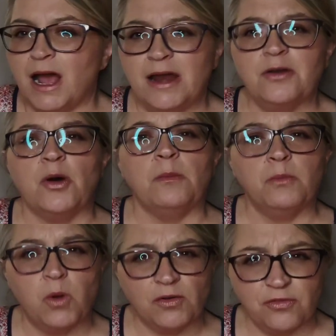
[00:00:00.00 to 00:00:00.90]
I don't know,
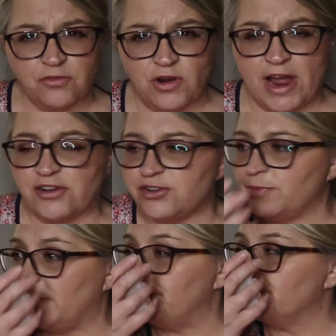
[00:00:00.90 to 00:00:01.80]
more
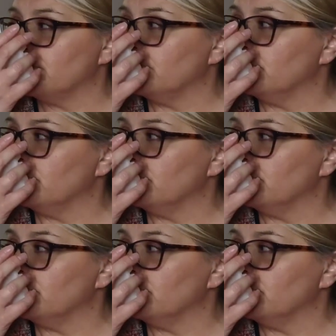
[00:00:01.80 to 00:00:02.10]
fresh, but